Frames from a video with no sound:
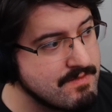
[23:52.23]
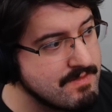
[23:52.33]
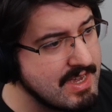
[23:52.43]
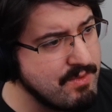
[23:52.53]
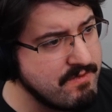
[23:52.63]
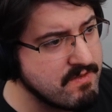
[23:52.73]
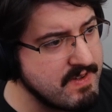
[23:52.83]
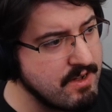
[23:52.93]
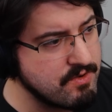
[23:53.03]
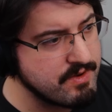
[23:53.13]
I can't wait for
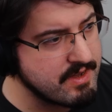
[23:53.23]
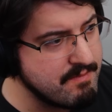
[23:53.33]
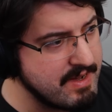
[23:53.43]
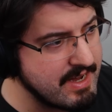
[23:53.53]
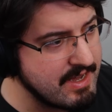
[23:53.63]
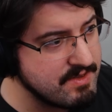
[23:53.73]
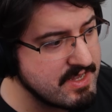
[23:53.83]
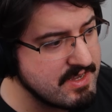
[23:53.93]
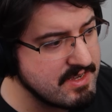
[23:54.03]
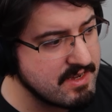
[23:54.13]
Valdor to come back out
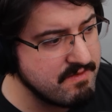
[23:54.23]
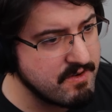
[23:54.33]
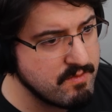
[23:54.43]
since he's confirmed alive.